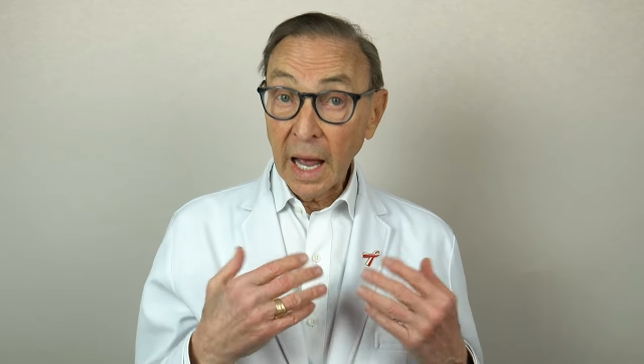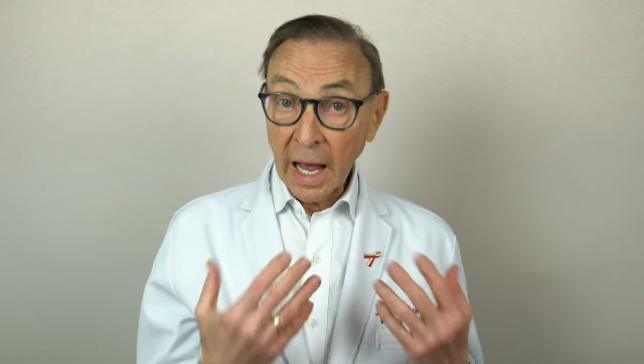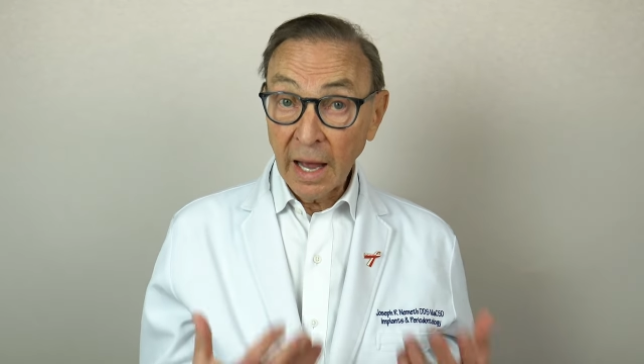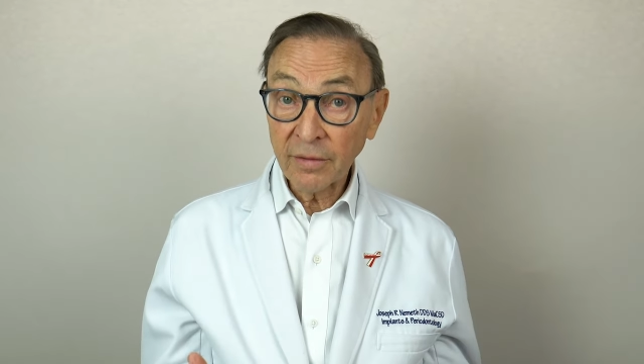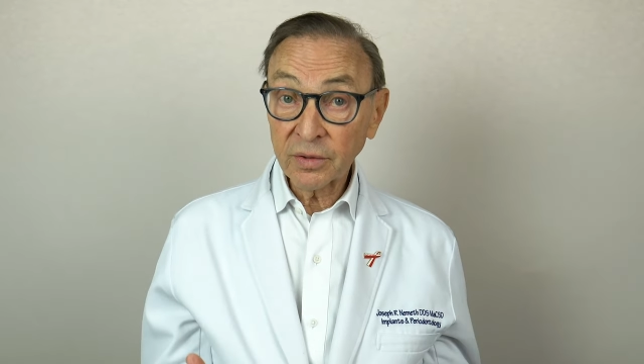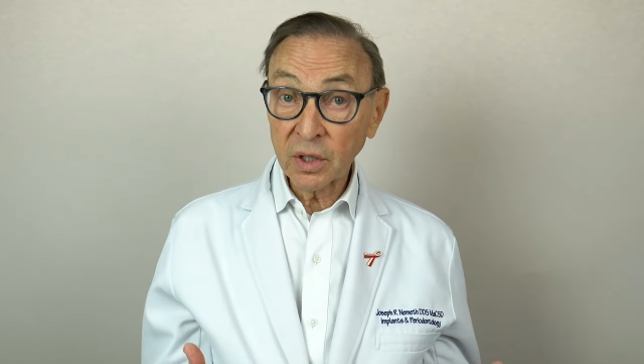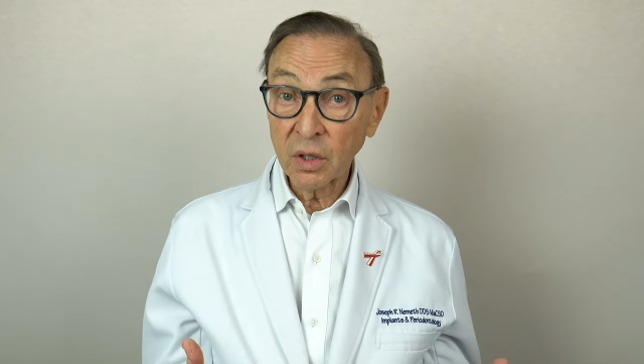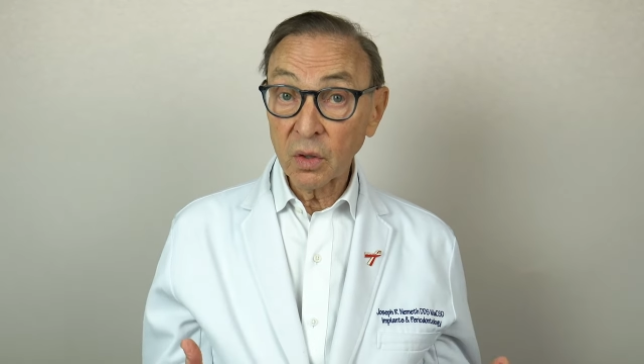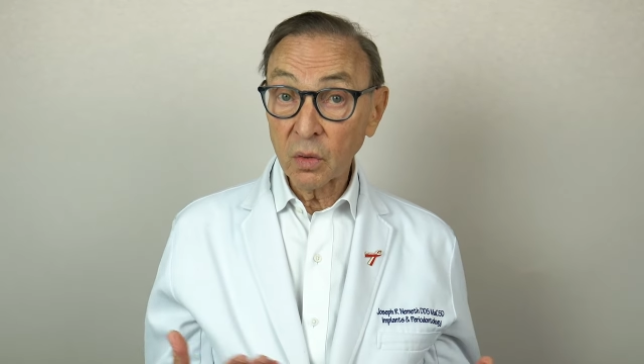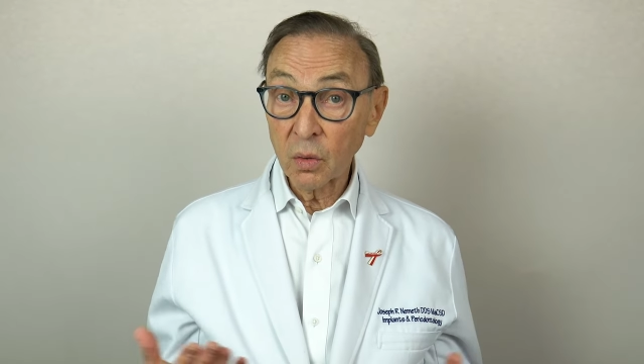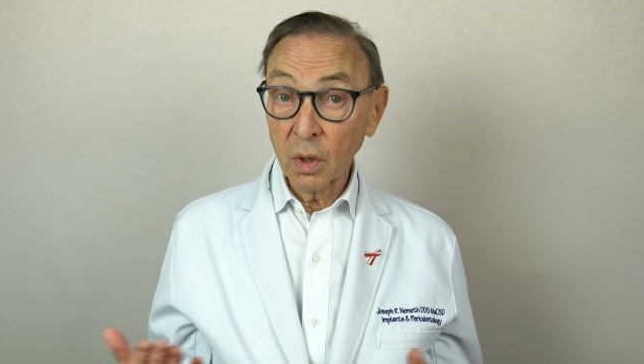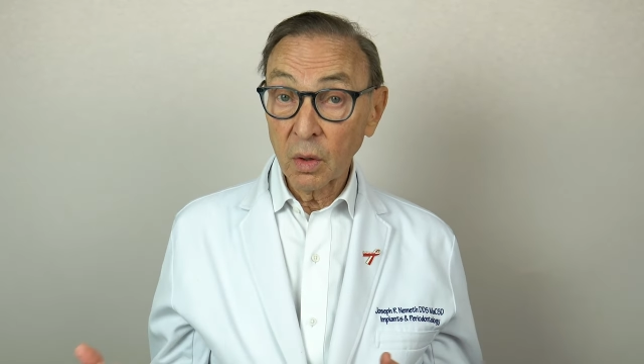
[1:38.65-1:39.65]
after
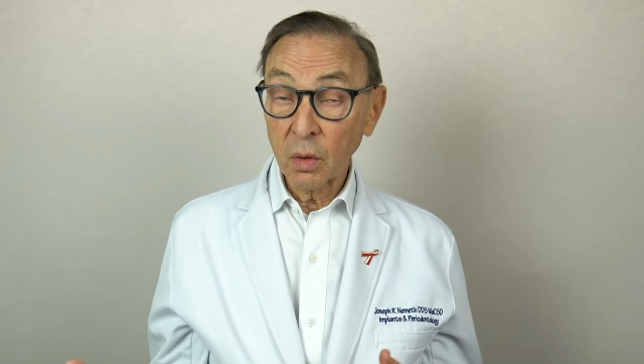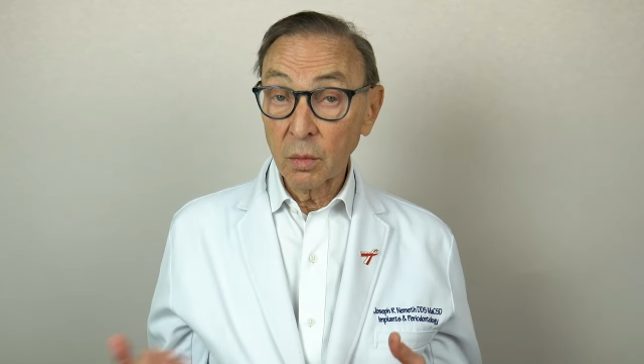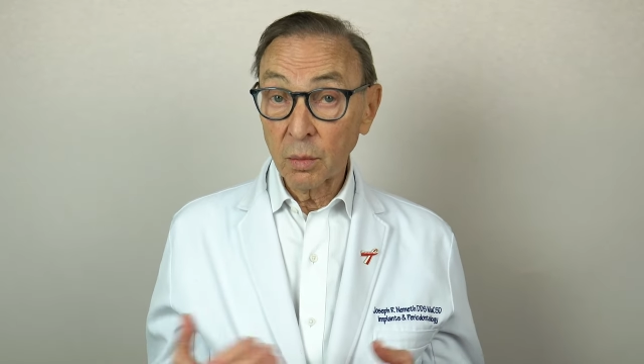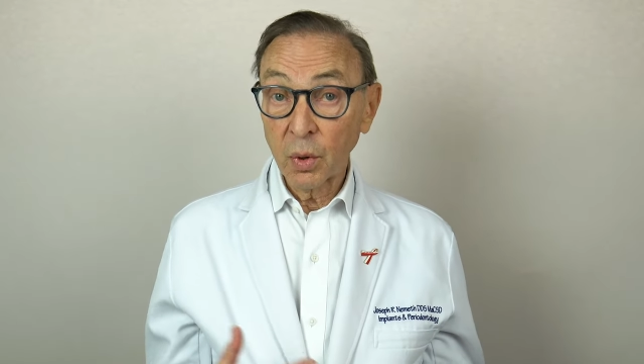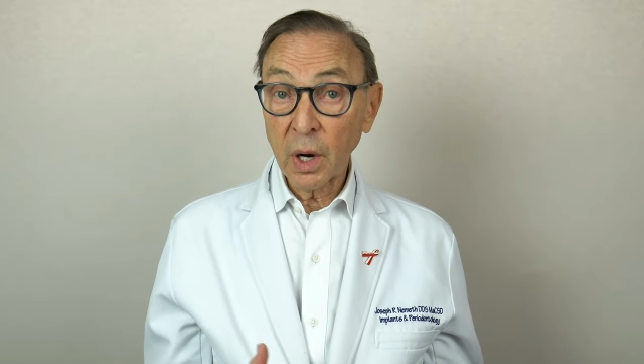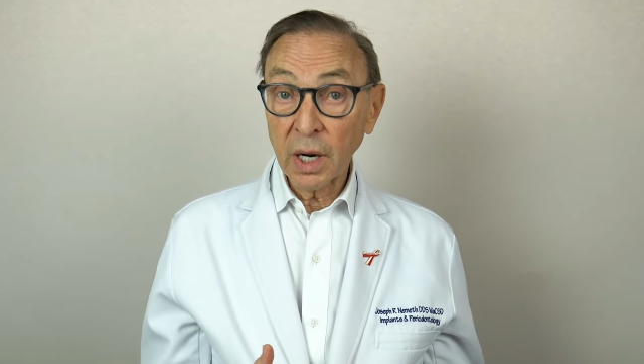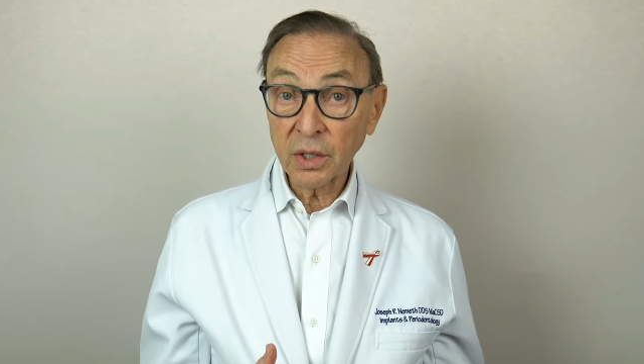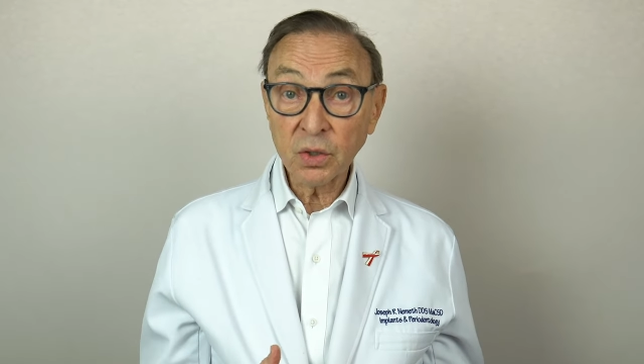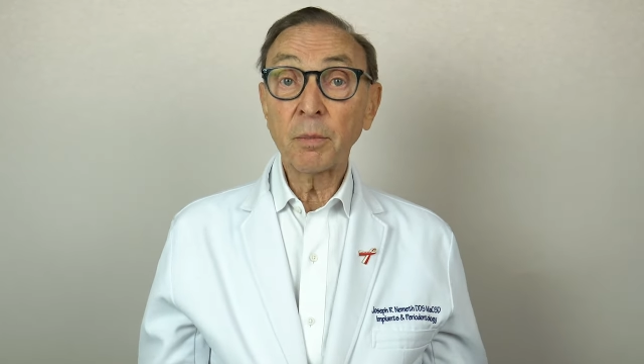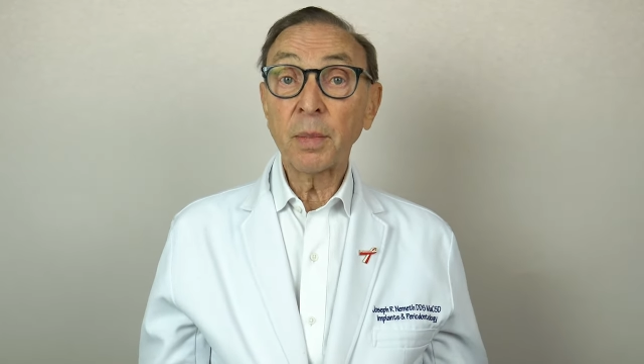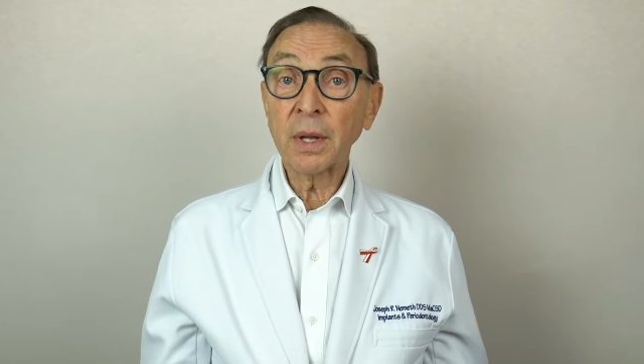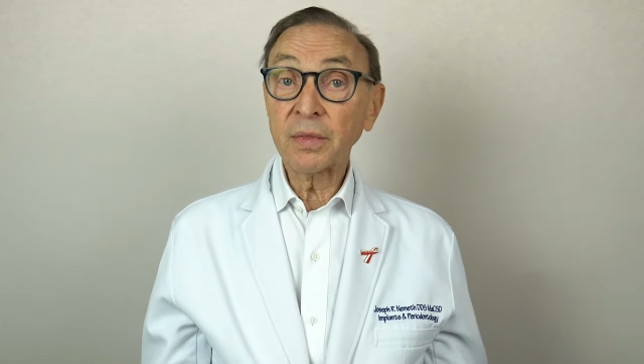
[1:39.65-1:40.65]
you brush,
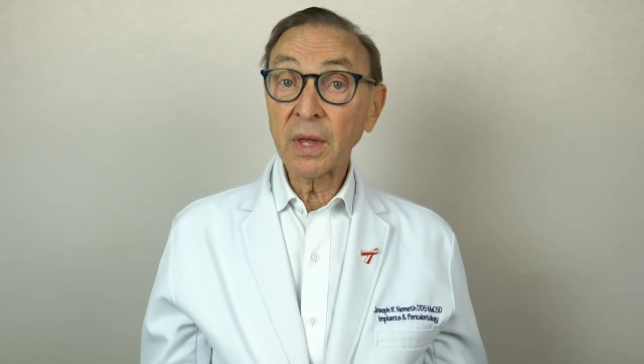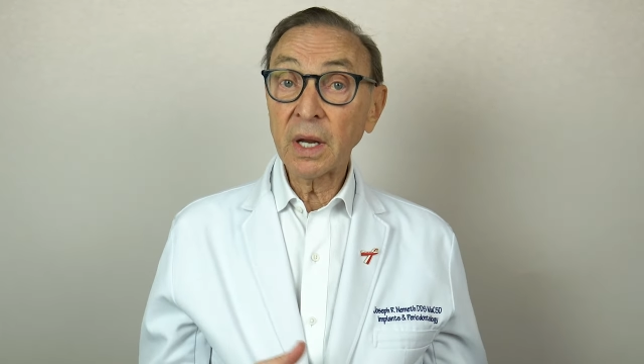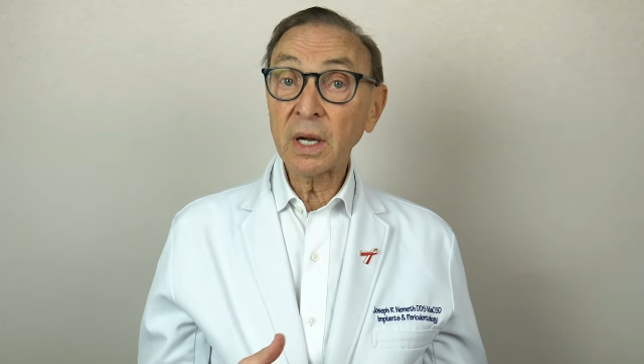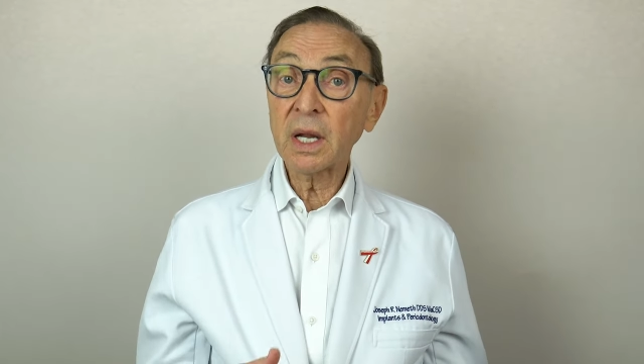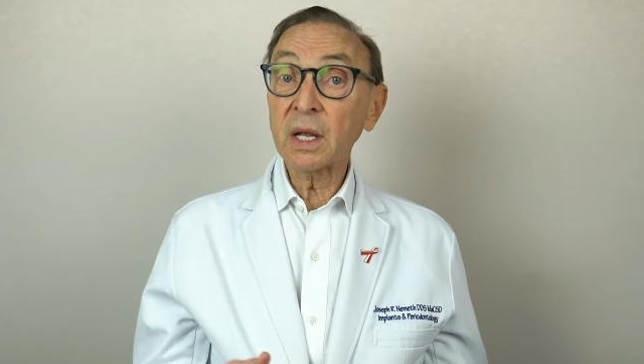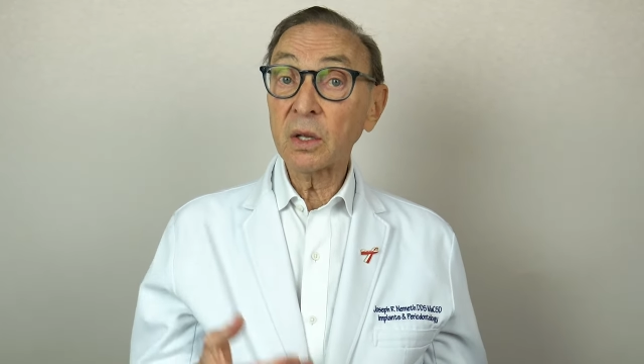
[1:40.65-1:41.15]
but then